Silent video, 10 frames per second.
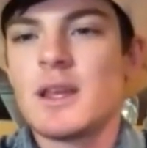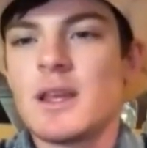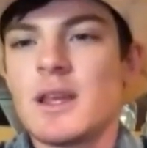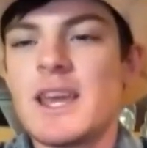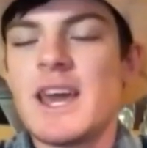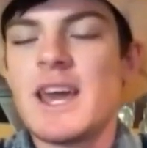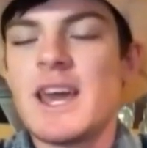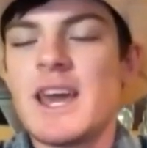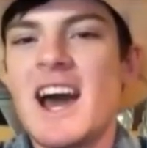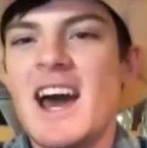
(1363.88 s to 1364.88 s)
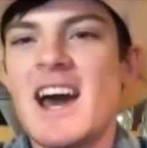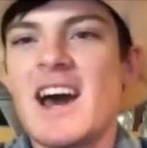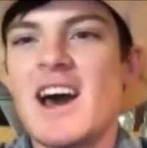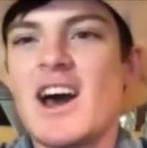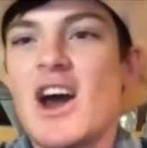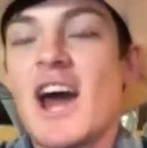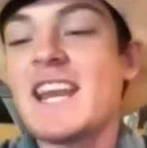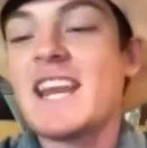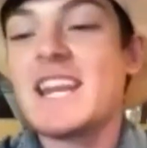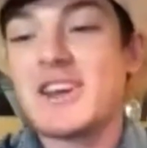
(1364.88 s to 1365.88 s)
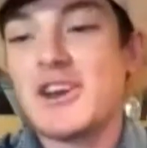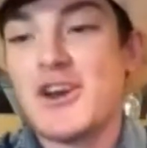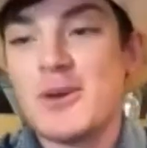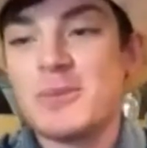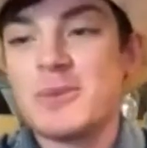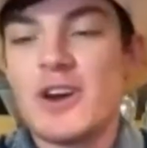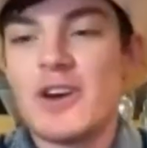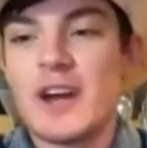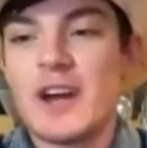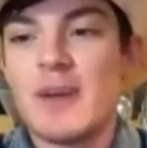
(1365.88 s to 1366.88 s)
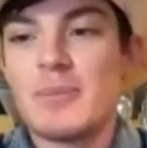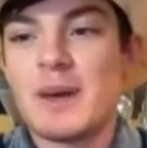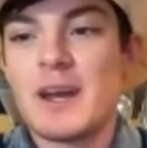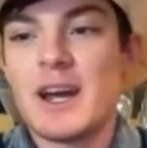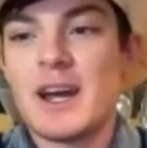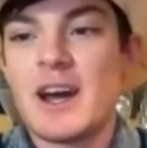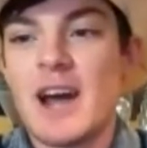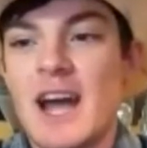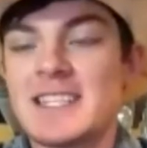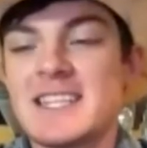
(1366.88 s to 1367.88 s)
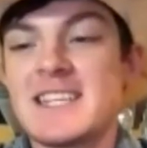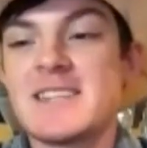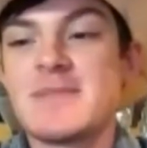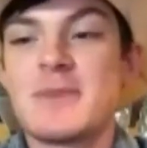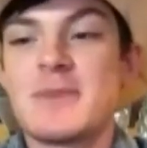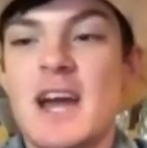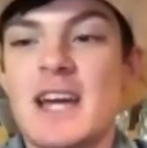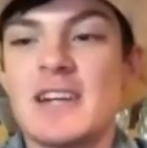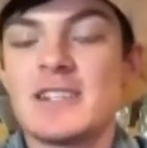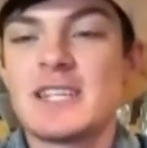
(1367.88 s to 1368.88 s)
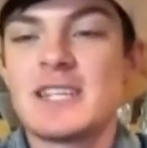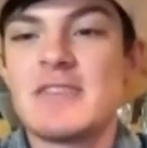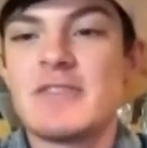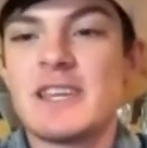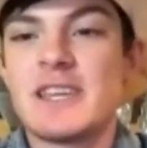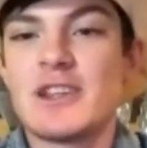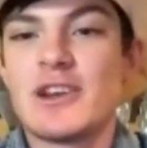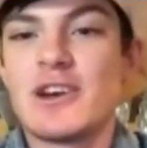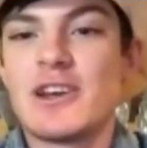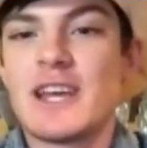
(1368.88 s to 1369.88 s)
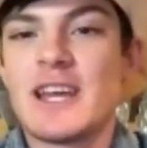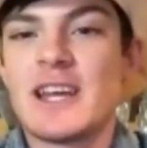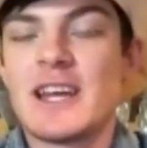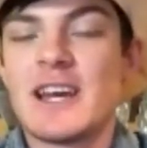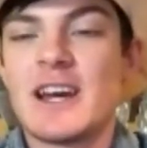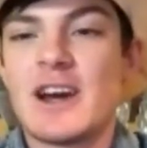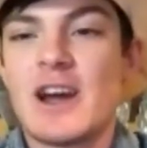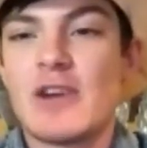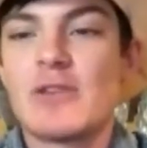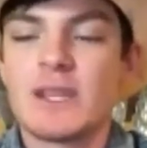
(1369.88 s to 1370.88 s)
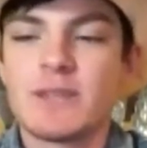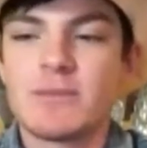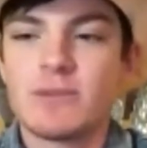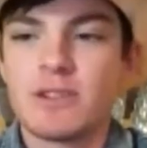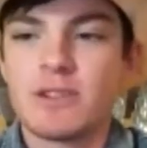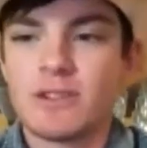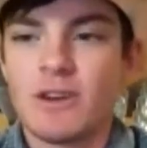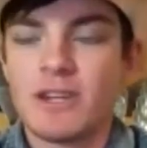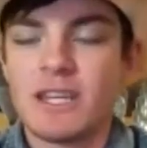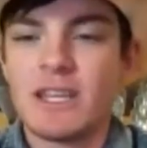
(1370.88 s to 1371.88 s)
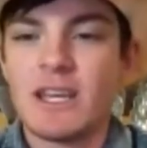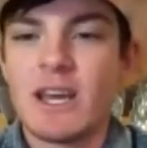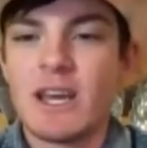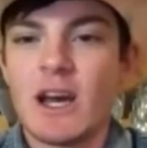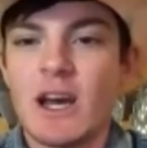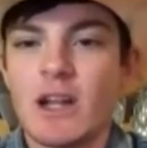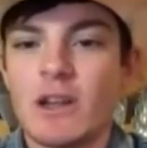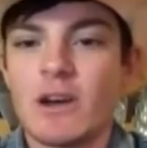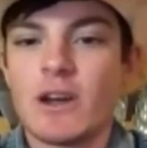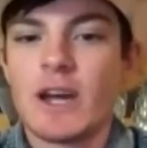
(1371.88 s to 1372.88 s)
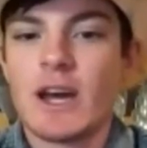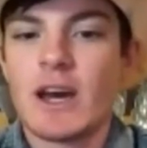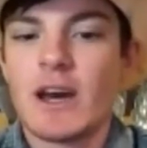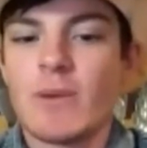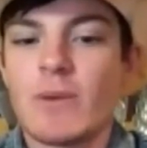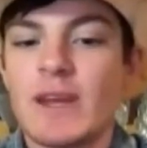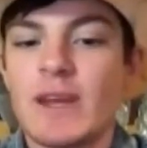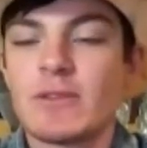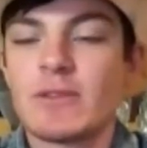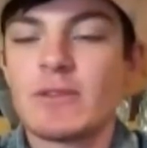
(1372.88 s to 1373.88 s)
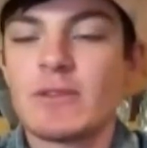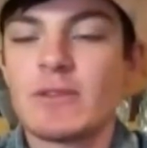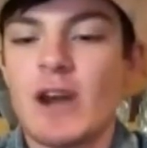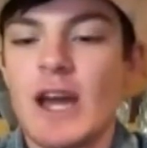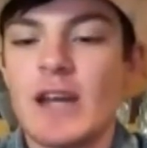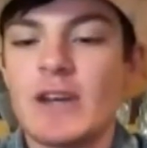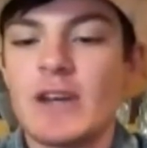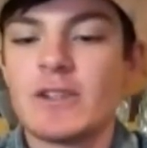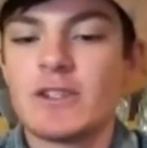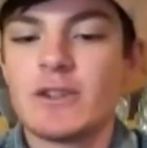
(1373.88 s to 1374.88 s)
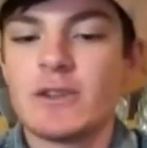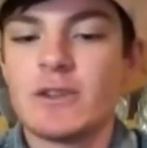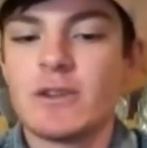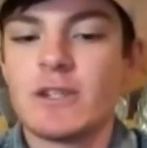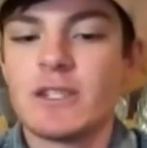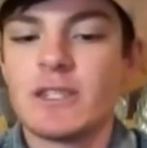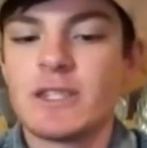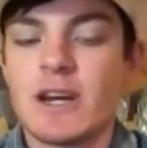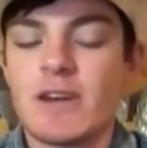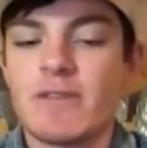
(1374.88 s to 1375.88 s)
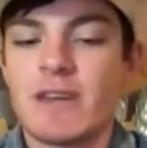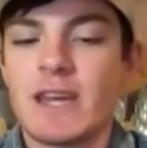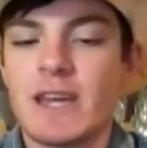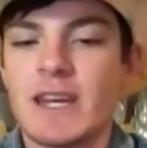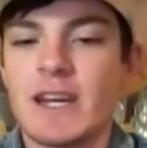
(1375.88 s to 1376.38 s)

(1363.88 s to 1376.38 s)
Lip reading: Yeah, I didn't know them growing up, but I seen them ride on TV a lot, and I always watched Lockie a lot when he was over here riding on tour and stuff, and